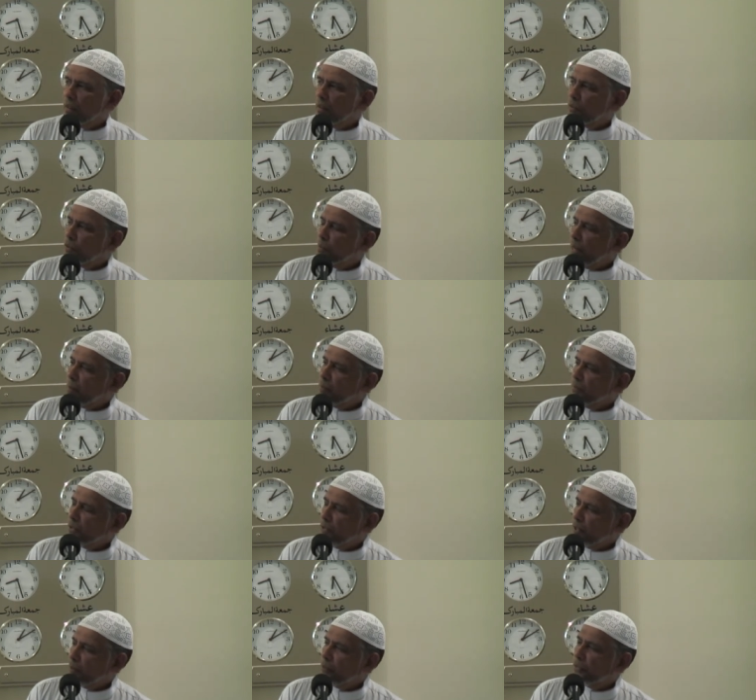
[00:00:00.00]

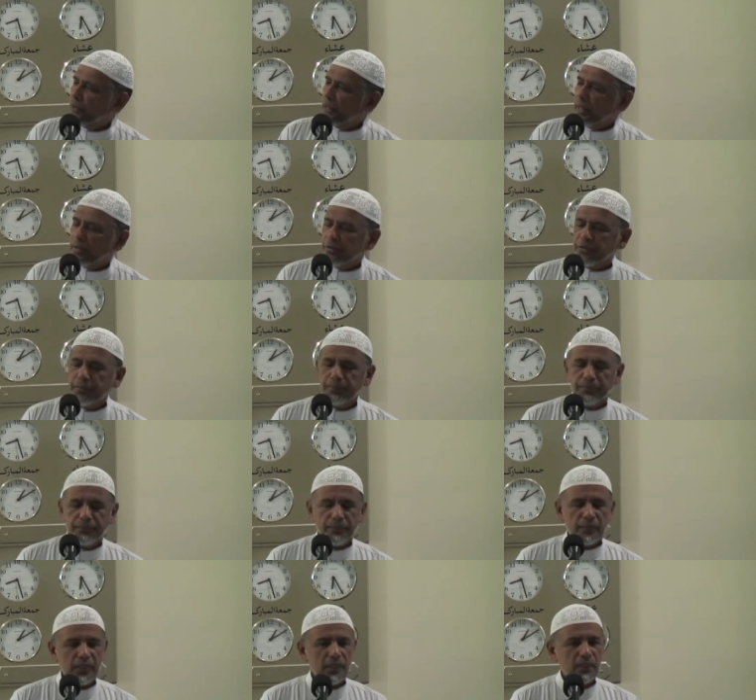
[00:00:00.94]
Remember the
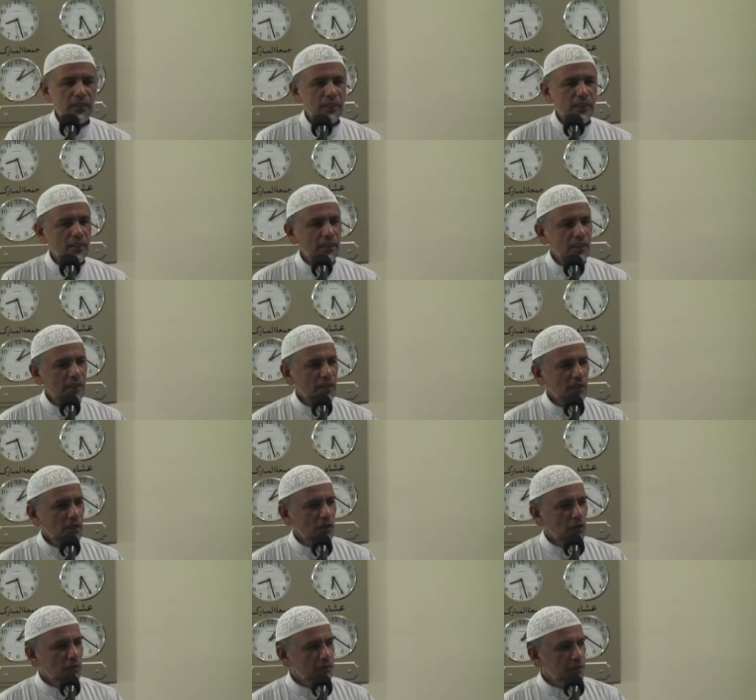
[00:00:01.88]
prayer
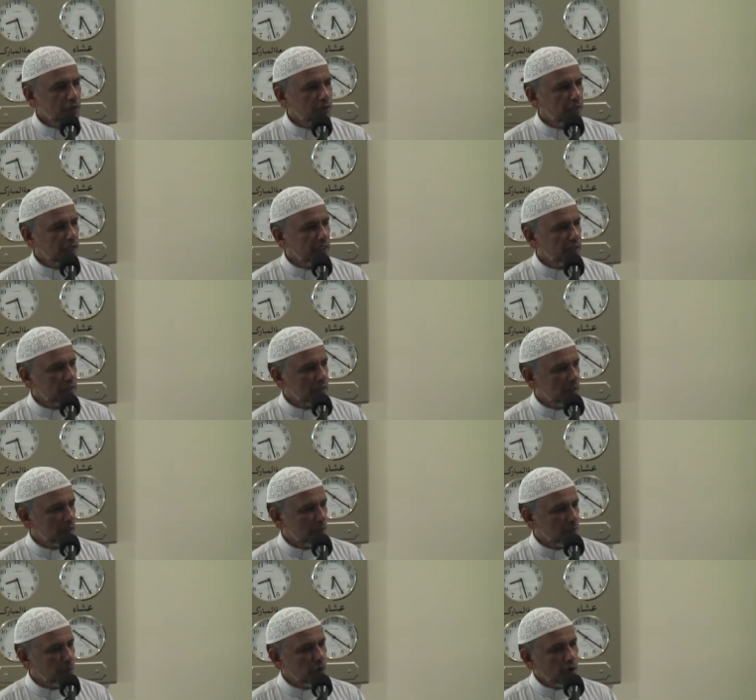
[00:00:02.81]
of the
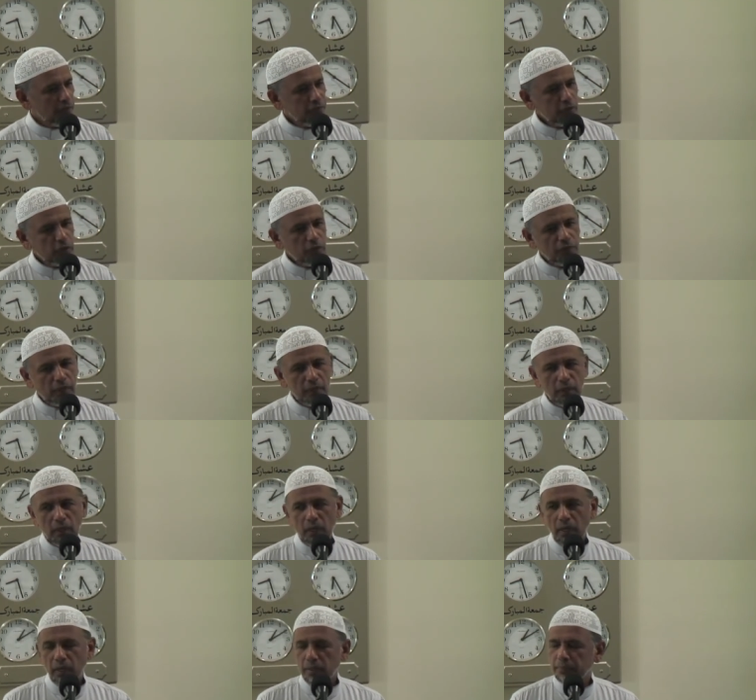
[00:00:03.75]
great prophet of
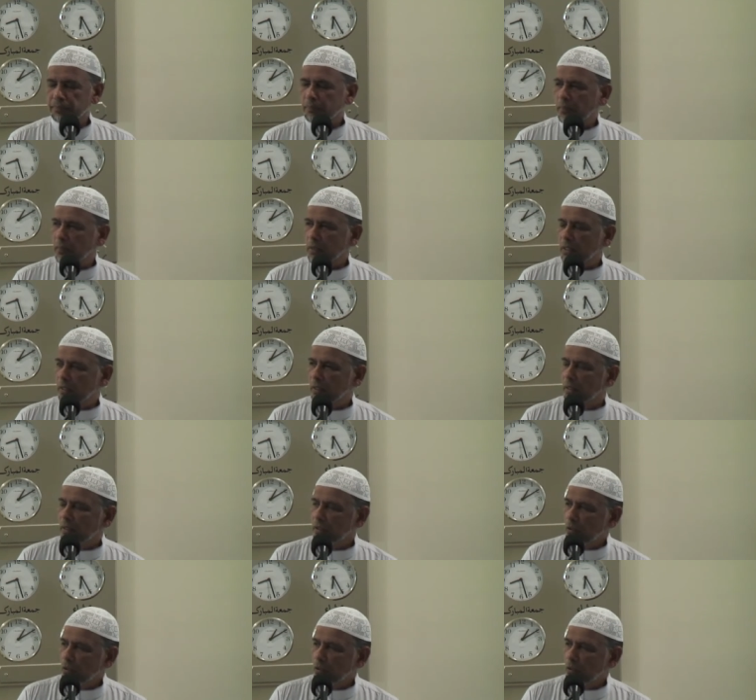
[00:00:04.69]
Allah,